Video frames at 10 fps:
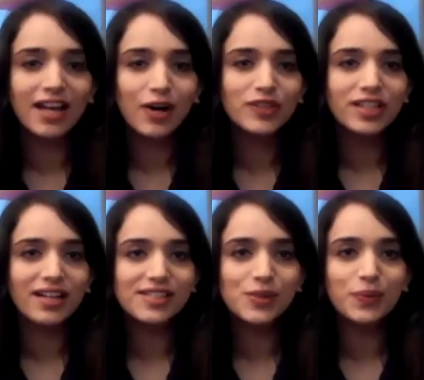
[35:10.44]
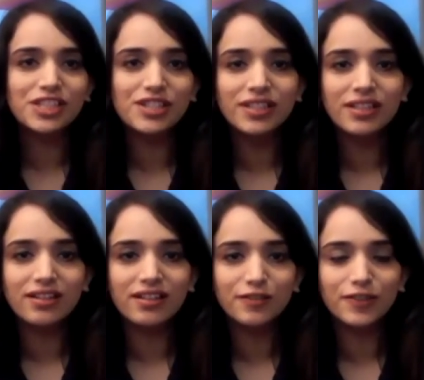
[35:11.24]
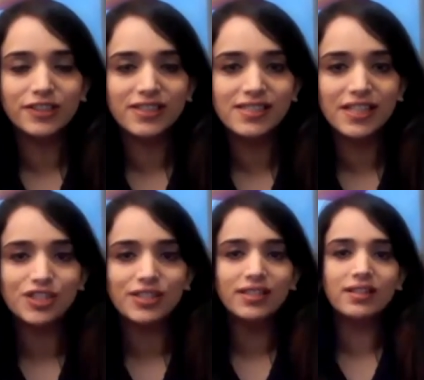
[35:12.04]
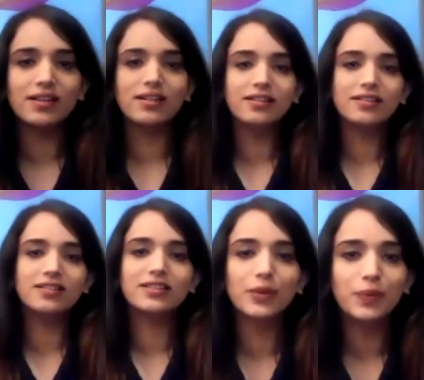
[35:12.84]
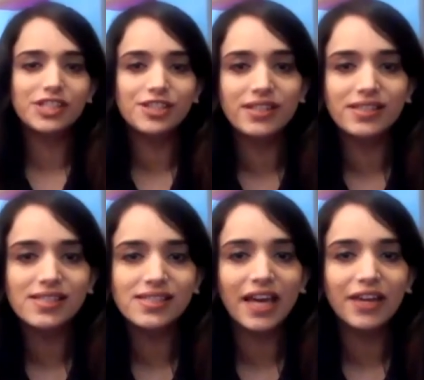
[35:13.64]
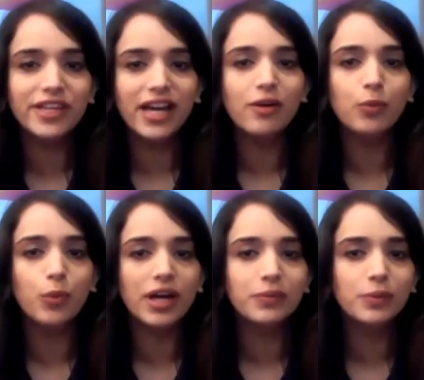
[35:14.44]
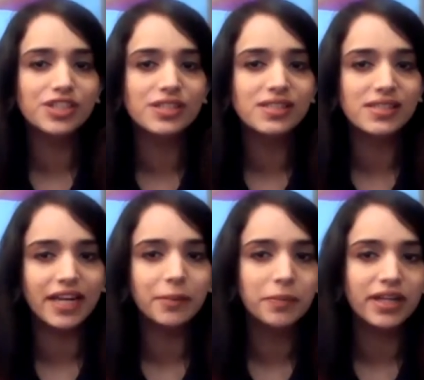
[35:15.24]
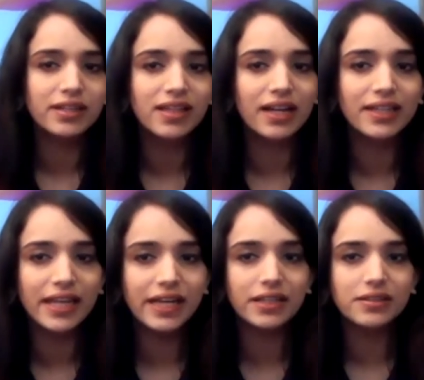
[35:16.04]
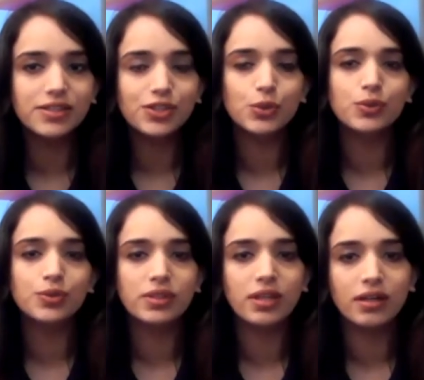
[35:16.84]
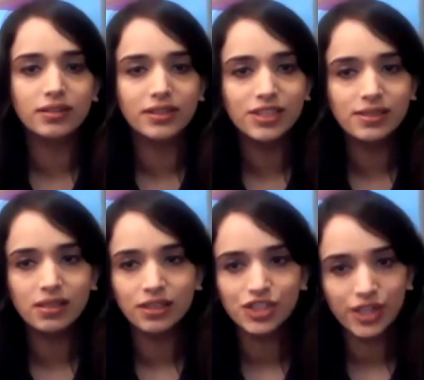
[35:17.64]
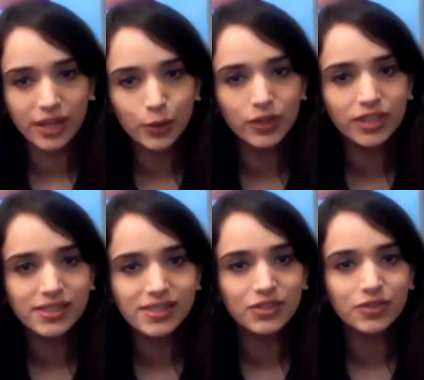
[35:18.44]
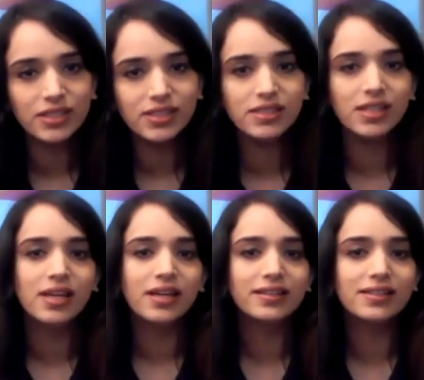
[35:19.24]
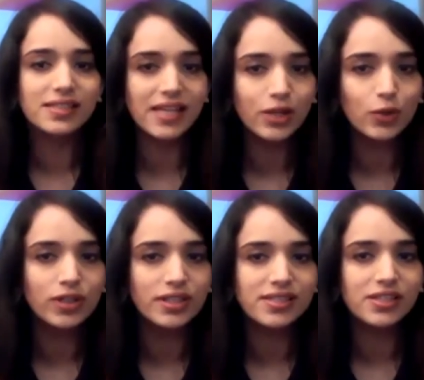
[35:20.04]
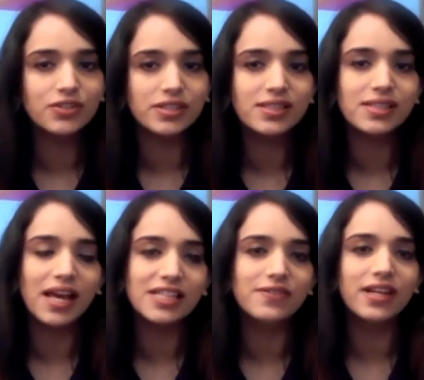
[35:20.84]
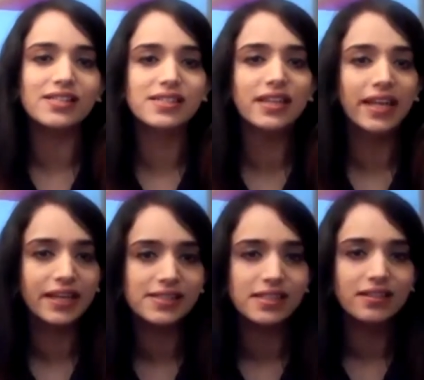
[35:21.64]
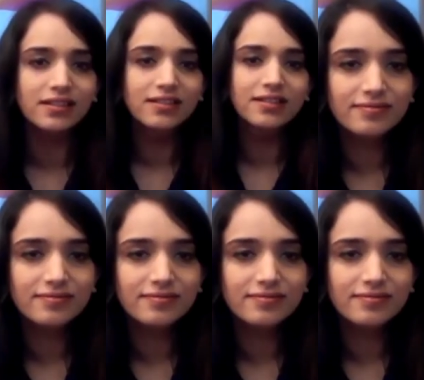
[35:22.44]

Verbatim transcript: and now the last question uh, for this session. Uh, the question is, can we have one vision statement that caters to uh, the uh, shareholders' interest, the stakeholders' interest, as well as the legacy?